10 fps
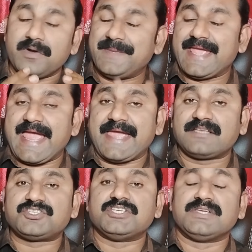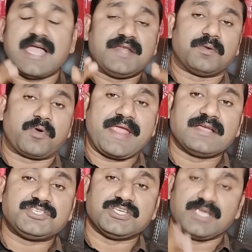would be acting and
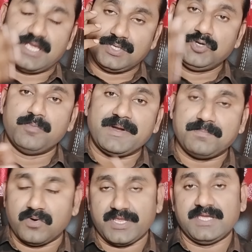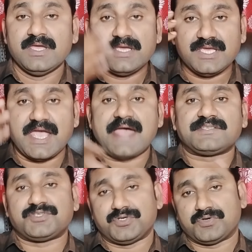reacting in human body. He
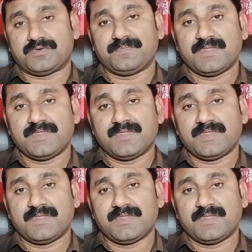has to know.